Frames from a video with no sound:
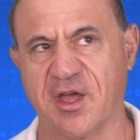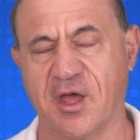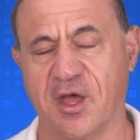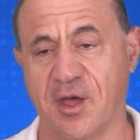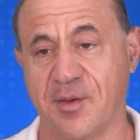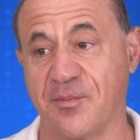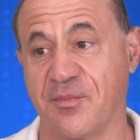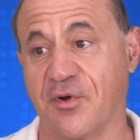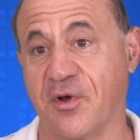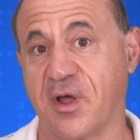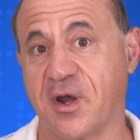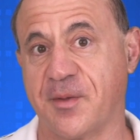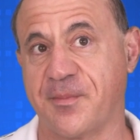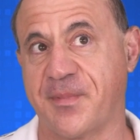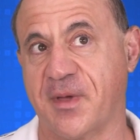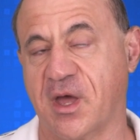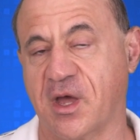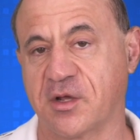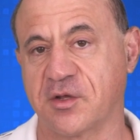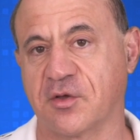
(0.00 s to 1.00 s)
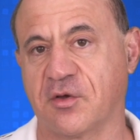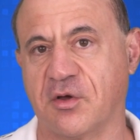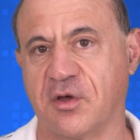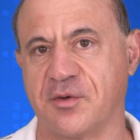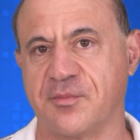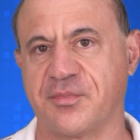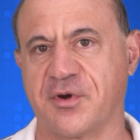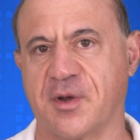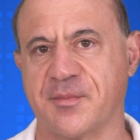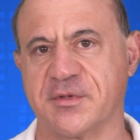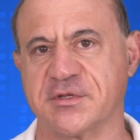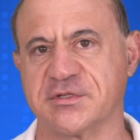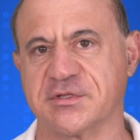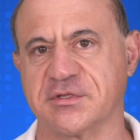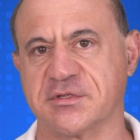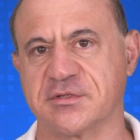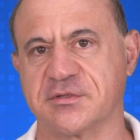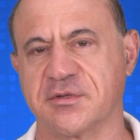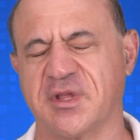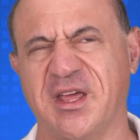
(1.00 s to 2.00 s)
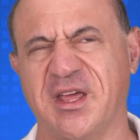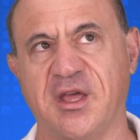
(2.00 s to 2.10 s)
and brought it back to on-premises.